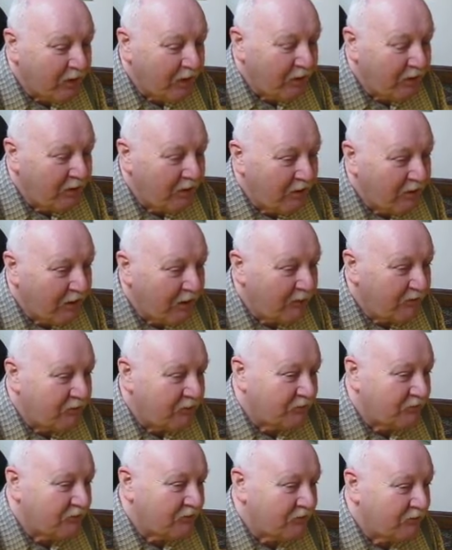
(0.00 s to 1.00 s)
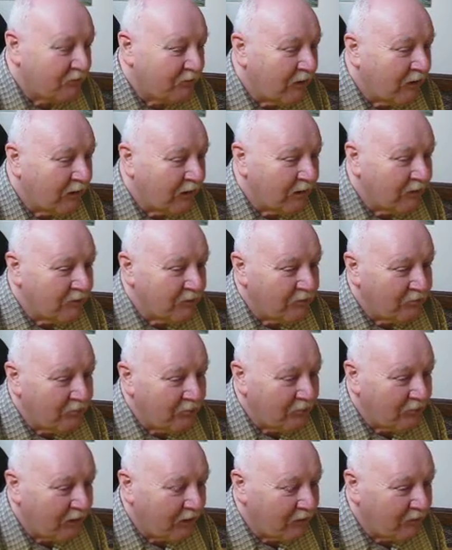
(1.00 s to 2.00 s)
Then as it's
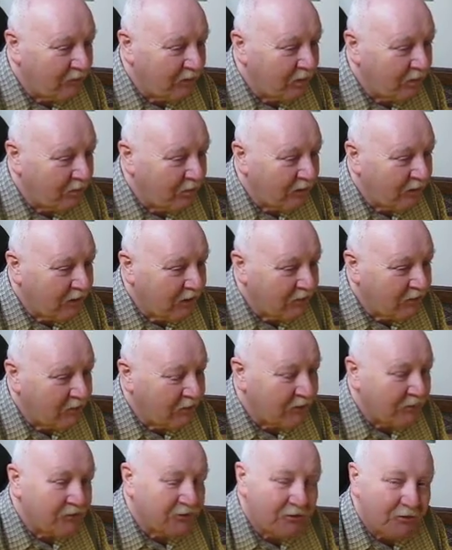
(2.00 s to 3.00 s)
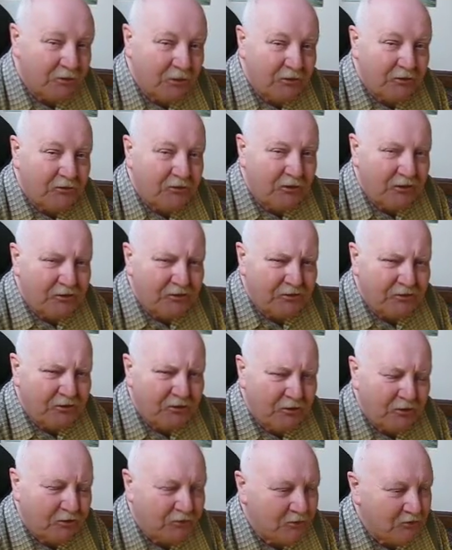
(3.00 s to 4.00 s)
and the McIntyres, because I was trying to
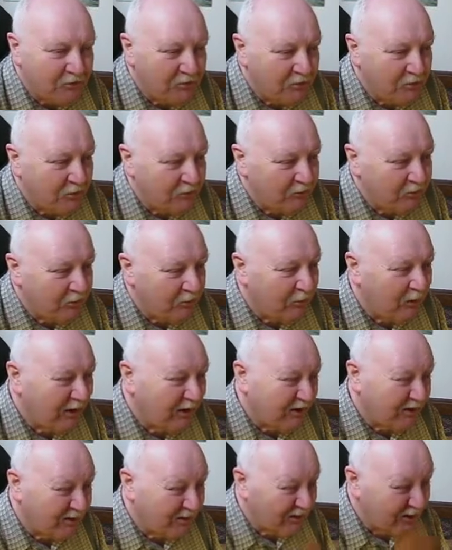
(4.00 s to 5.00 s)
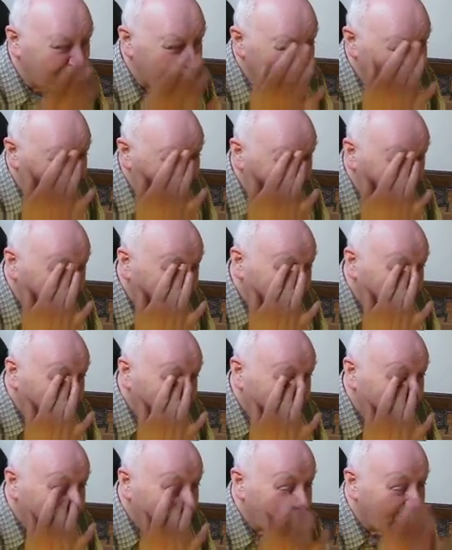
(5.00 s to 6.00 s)
search for something for the McIntyres, and I
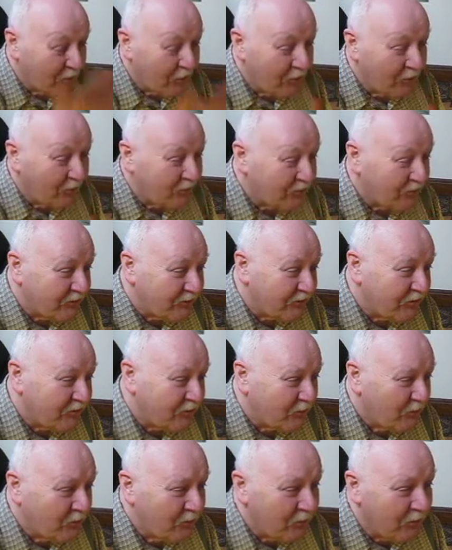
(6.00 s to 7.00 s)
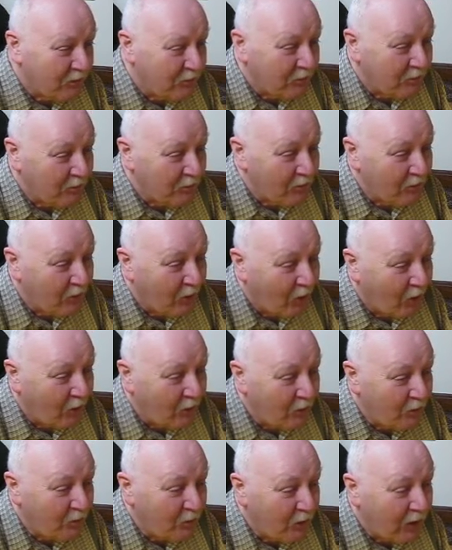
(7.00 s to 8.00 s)
came across a sermon about the
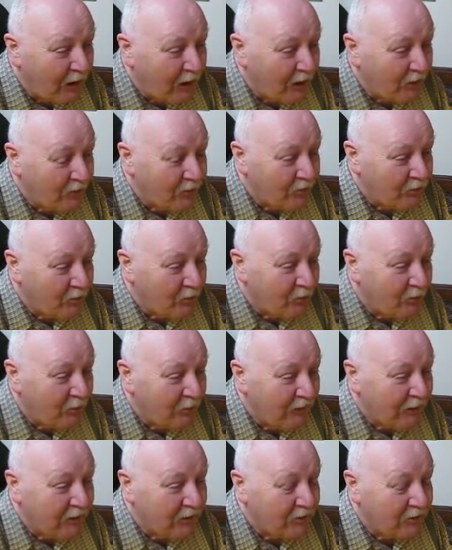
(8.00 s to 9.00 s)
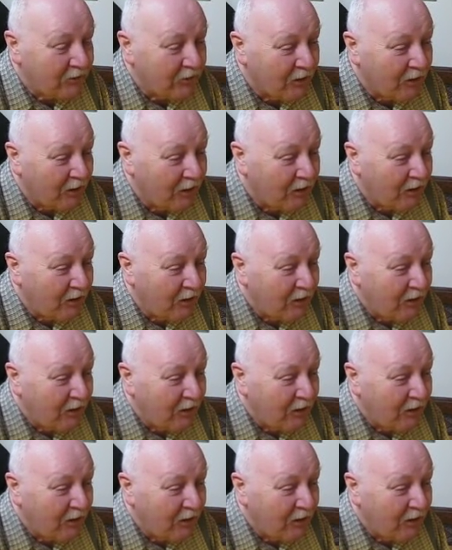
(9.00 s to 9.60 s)
Honourable Archibald McIntyre.